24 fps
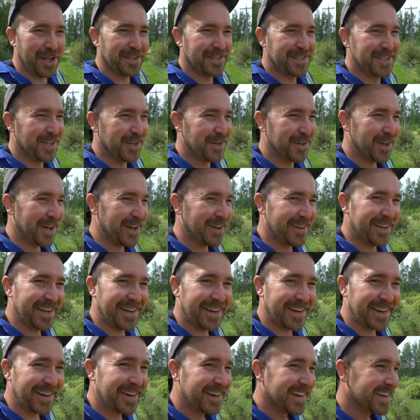run to out
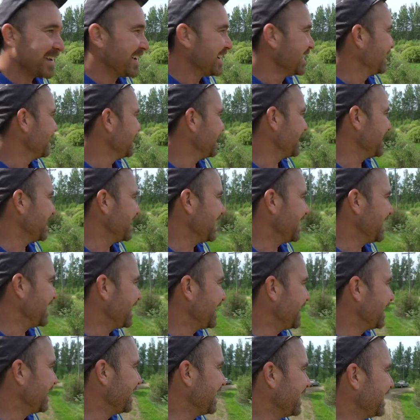here.
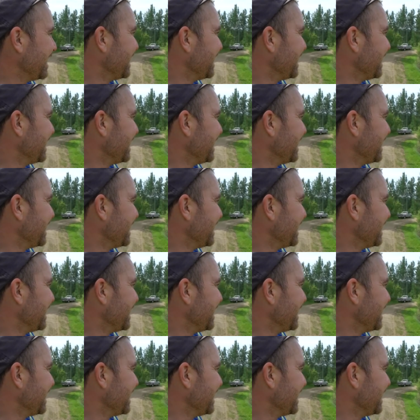Uh,